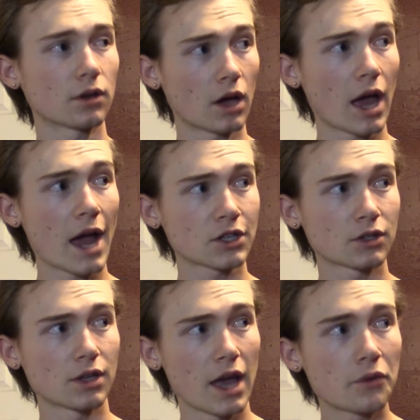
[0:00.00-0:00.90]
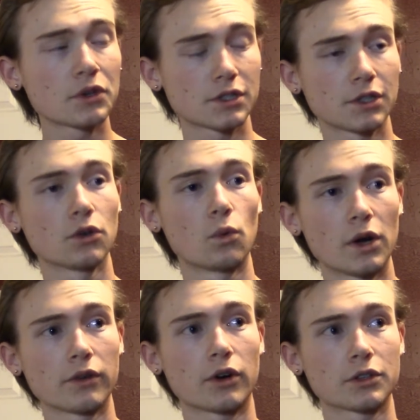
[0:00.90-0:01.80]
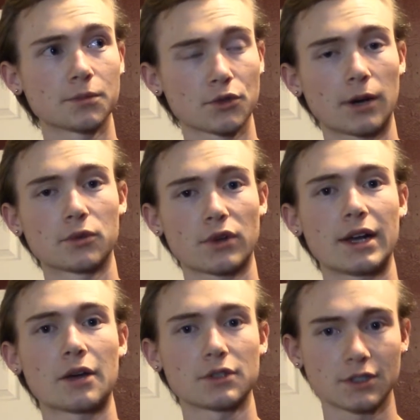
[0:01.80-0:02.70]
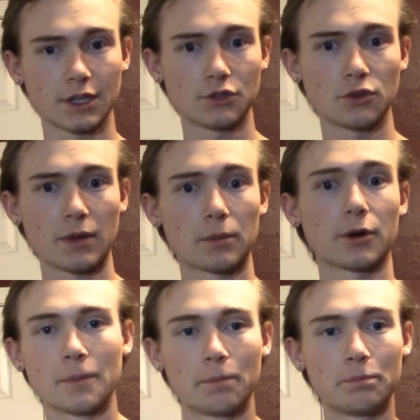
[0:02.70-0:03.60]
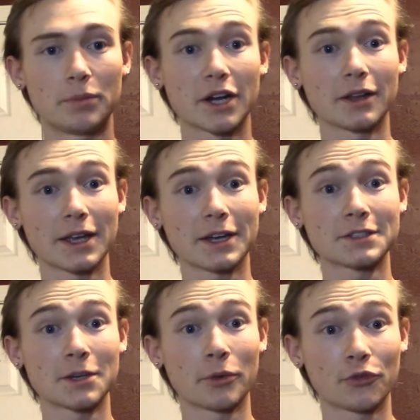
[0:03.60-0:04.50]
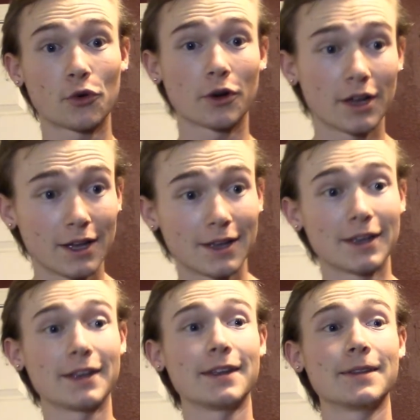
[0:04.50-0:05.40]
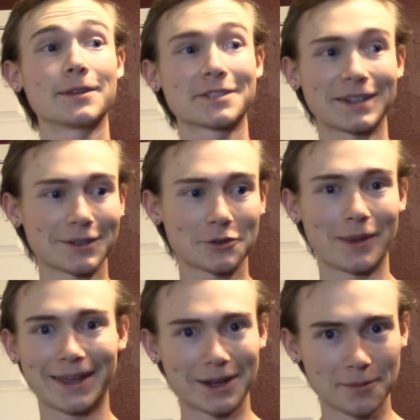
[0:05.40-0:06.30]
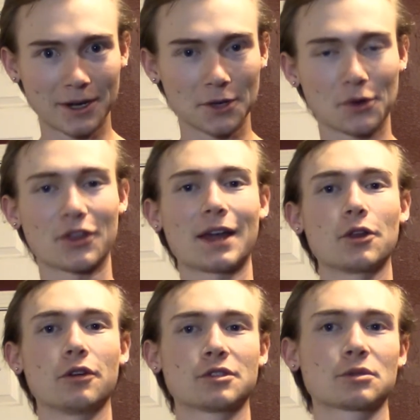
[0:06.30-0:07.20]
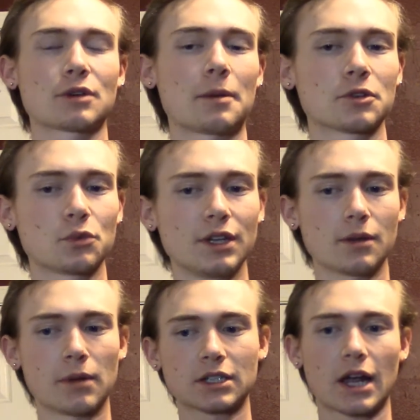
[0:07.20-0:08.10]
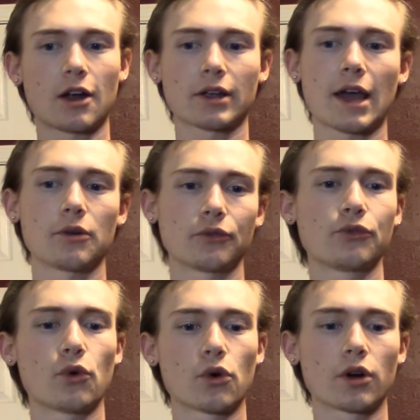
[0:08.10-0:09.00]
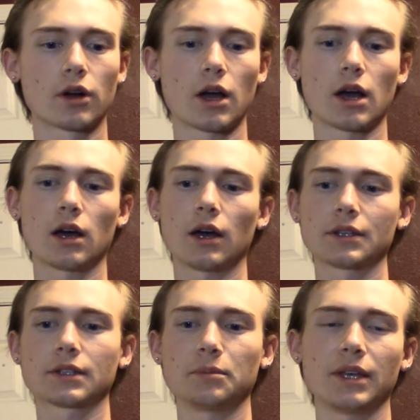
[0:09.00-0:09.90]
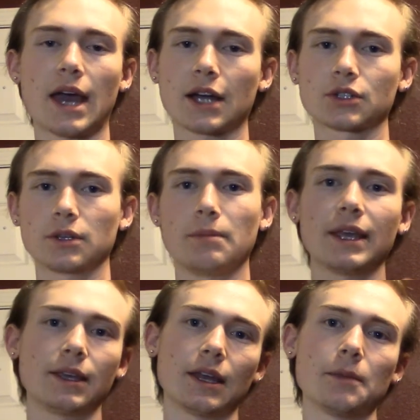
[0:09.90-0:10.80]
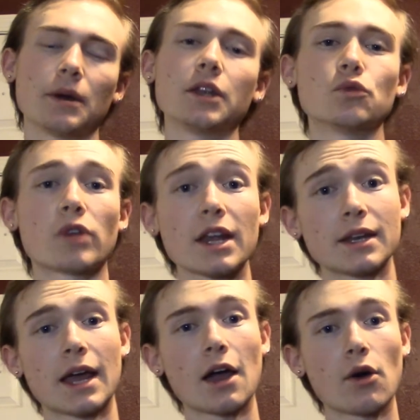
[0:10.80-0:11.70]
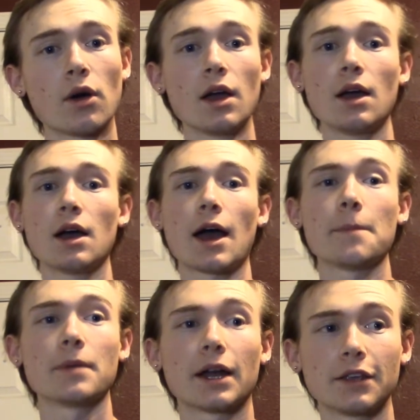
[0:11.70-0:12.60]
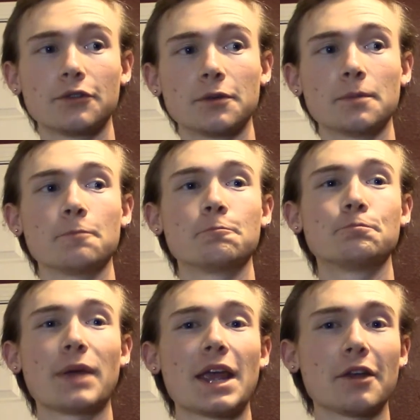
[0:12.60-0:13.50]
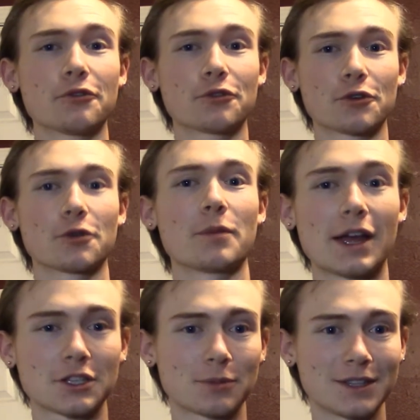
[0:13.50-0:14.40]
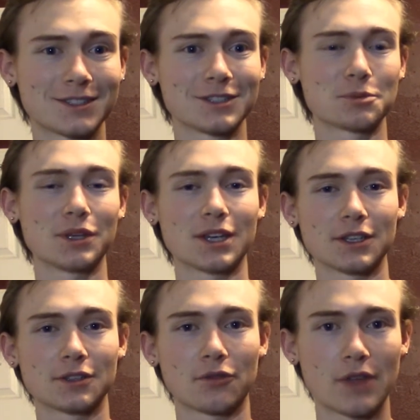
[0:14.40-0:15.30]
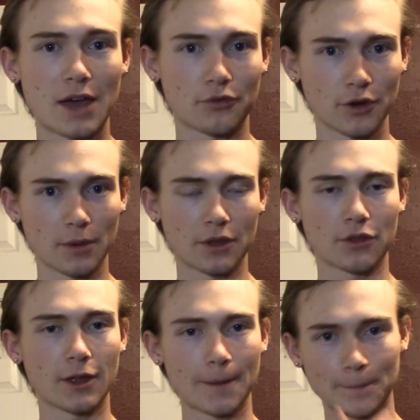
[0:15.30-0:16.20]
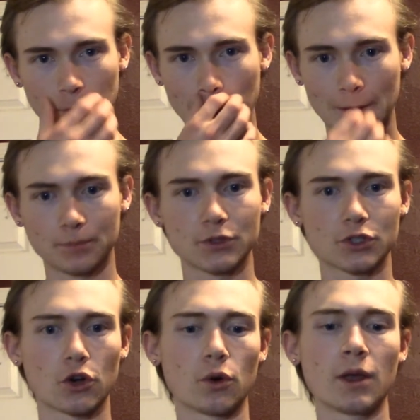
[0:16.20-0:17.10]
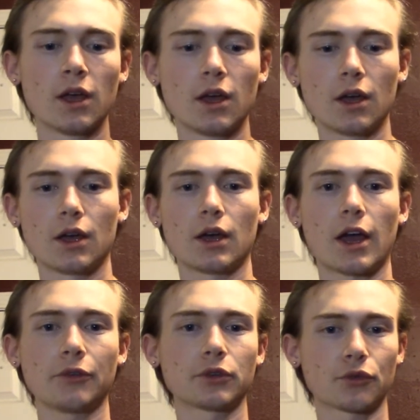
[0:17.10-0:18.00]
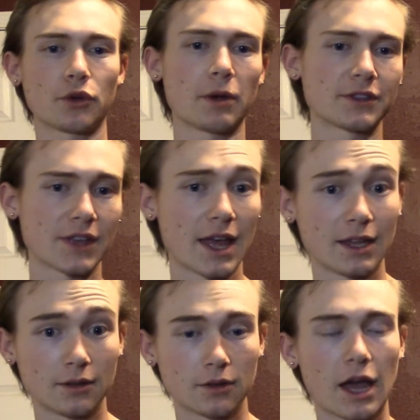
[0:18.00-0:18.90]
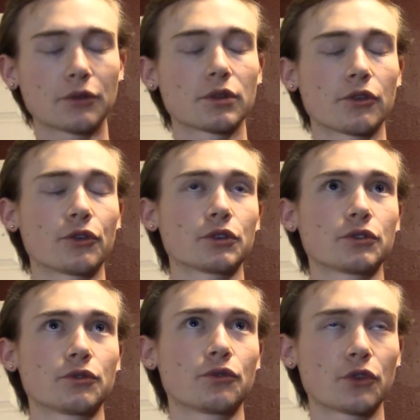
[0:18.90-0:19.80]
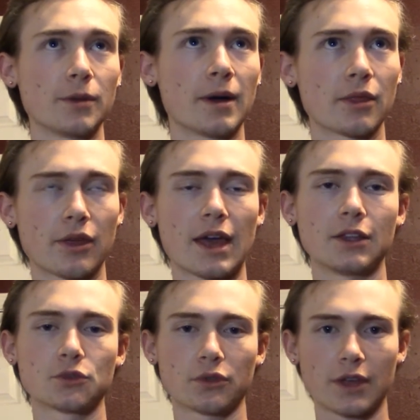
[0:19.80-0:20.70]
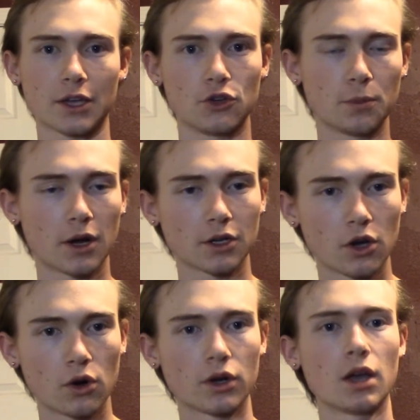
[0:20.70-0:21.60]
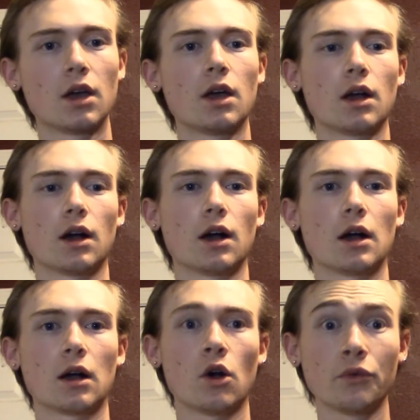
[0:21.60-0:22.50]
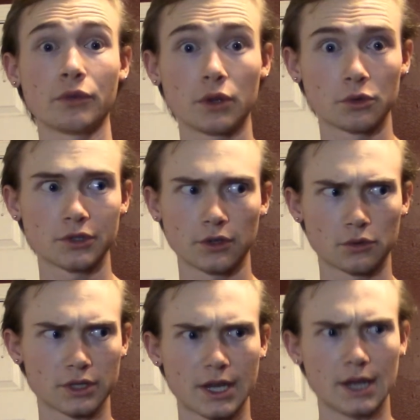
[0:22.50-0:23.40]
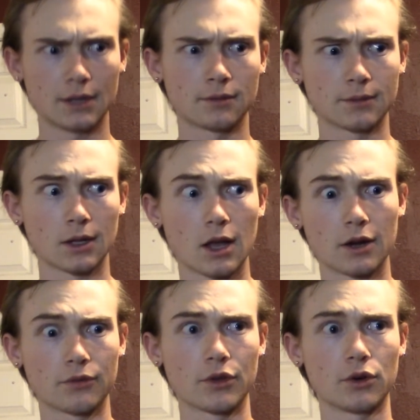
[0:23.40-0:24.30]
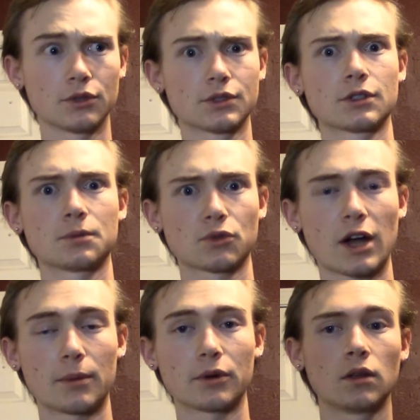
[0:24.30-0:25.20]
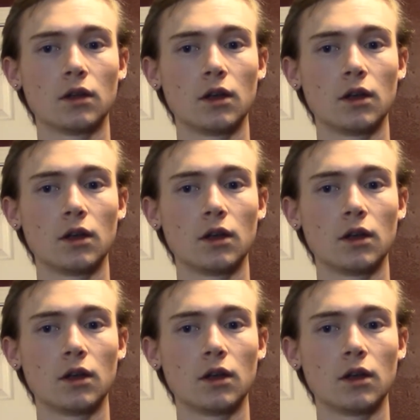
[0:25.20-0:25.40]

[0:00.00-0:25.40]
actually every single one of our subscribers right now is a Stage 2 member. But like I said before, the site doesn't make any money with that low of subscribers. We need a much higher count for us to be actually making any money. Right now, I'm not even paying for my expenses because of that free month thing. So after the first free month ends with that coupon code, hopefully we'll still retain a lot of those subscribers.